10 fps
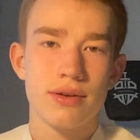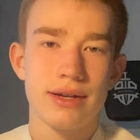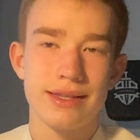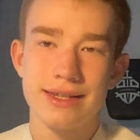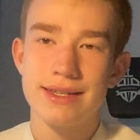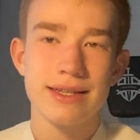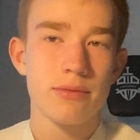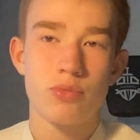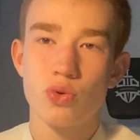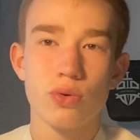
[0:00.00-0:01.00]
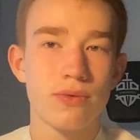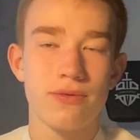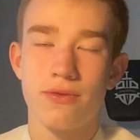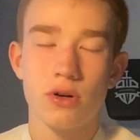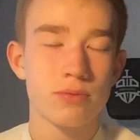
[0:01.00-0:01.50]
And this is a brutal
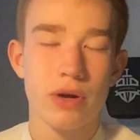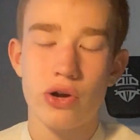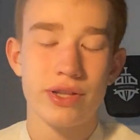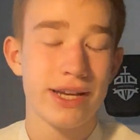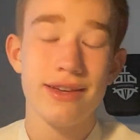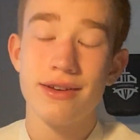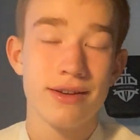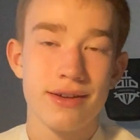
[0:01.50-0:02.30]
thought pattern.